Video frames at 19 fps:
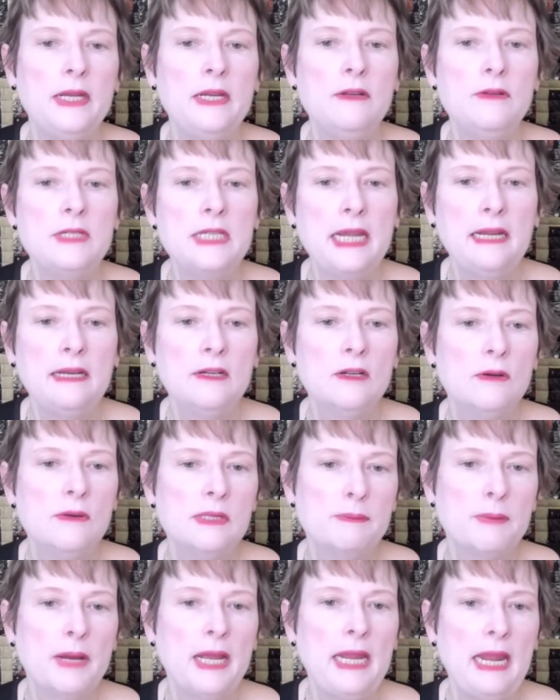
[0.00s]
you take notes
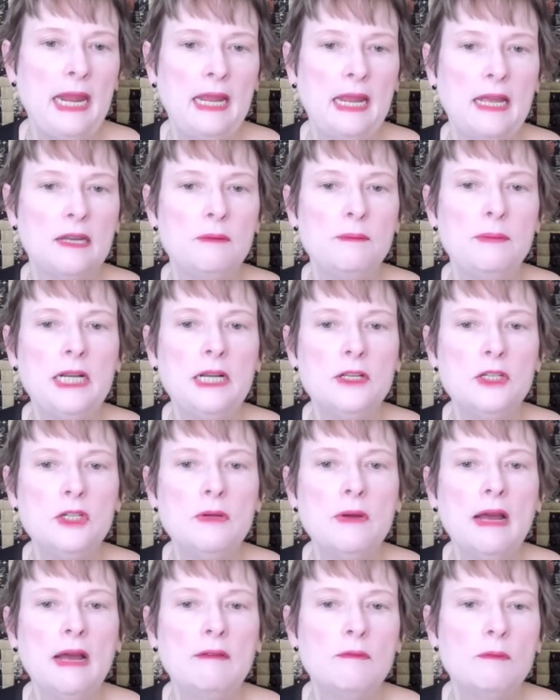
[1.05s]
by hand because you
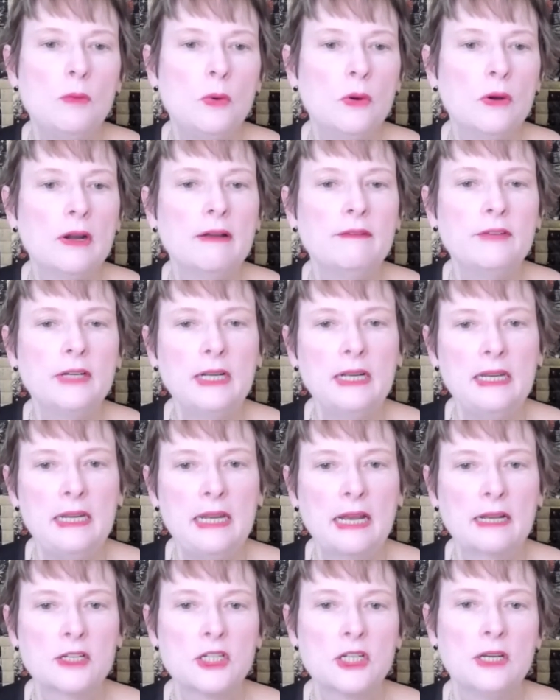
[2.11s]
have more of a
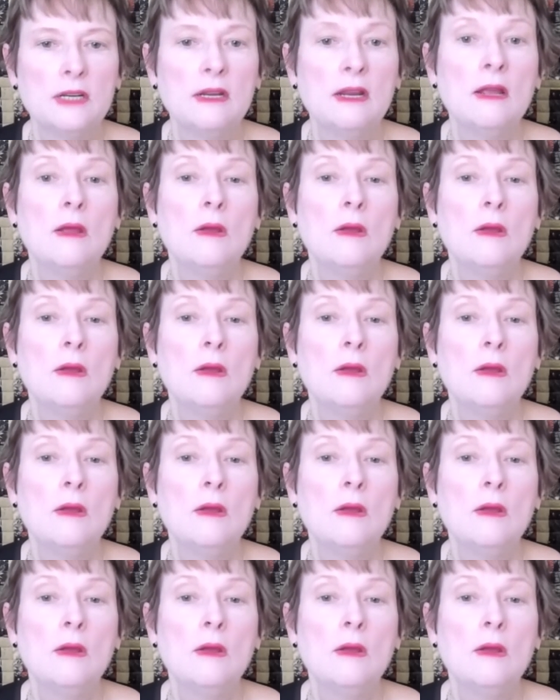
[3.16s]
connection